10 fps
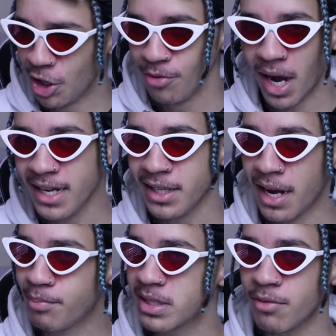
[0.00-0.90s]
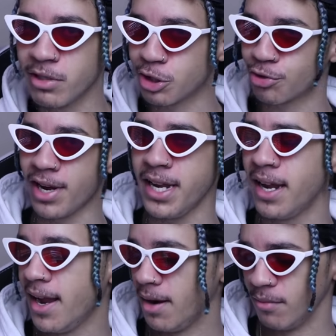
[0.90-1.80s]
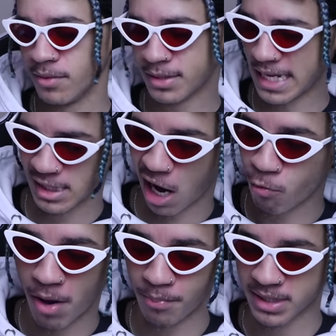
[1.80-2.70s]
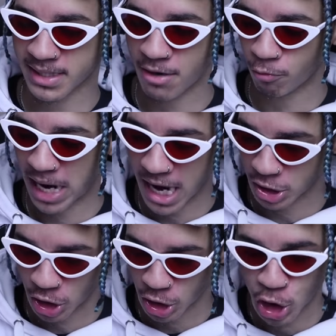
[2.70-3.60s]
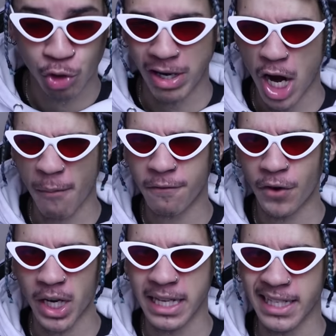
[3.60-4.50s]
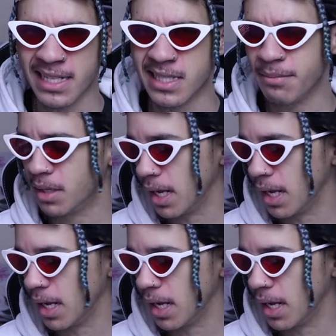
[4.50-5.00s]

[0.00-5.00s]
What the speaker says: You know, 99% was straight. There's that 1% where I just straight up fucking kiss him.